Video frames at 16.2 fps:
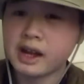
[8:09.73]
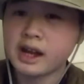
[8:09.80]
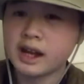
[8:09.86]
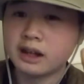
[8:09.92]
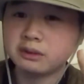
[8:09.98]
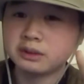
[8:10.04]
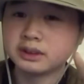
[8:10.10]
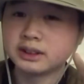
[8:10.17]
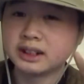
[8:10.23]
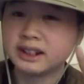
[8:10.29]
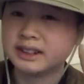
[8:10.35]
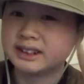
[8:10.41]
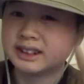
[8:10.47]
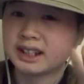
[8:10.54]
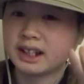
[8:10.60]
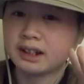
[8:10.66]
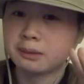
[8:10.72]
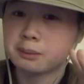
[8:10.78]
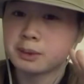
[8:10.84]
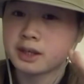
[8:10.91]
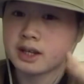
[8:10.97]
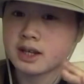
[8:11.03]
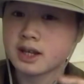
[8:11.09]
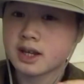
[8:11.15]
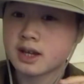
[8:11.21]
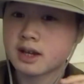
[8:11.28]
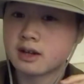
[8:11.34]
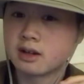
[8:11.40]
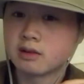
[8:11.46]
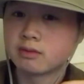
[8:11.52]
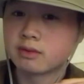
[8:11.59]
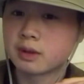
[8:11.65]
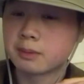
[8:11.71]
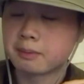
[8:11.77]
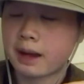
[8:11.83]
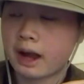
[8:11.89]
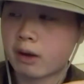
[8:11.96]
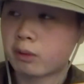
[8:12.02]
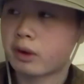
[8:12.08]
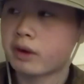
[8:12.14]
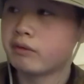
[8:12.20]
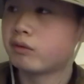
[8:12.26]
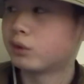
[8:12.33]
I would say it's kind of be overpowering for